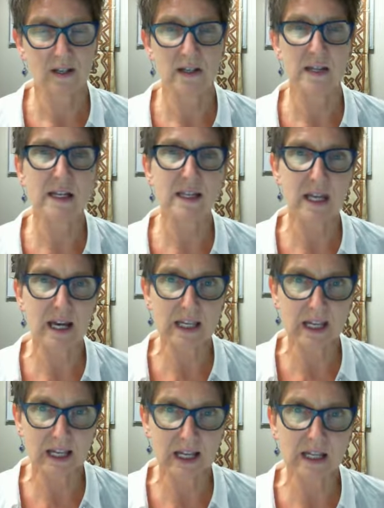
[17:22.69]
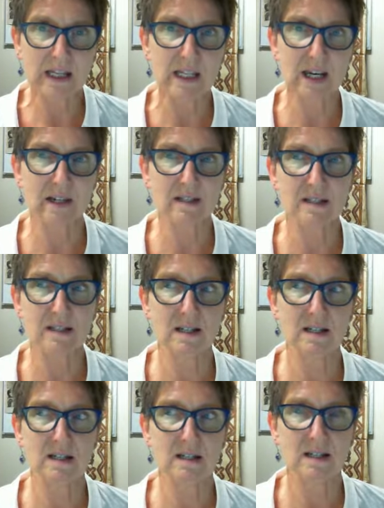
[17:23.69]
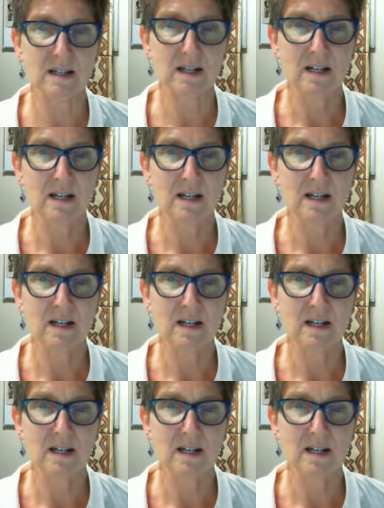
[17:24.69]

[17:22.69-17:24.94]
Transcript: But at the outset,